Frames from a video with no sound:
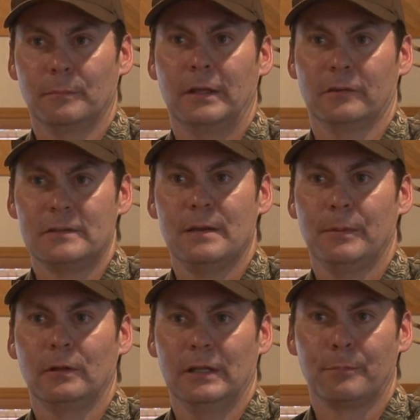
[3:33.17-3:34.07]
because
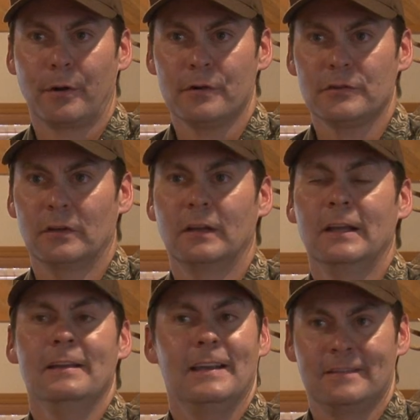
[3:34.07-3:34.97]
typically a person
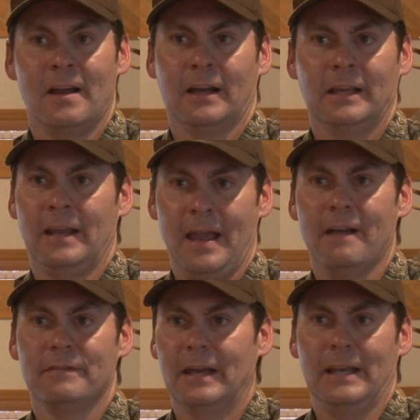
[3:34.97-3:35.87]
is not going to
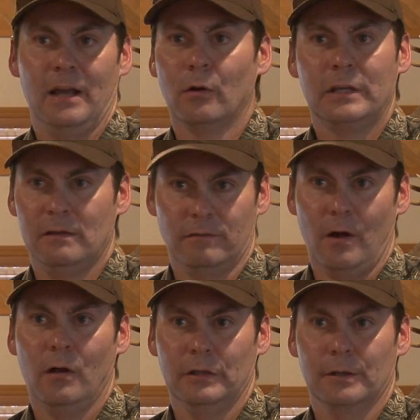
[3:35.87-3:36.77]
have that elky
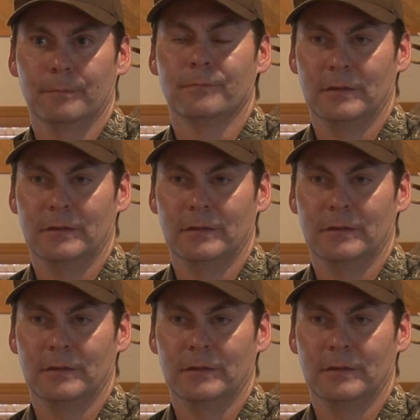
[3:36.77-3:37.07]
volume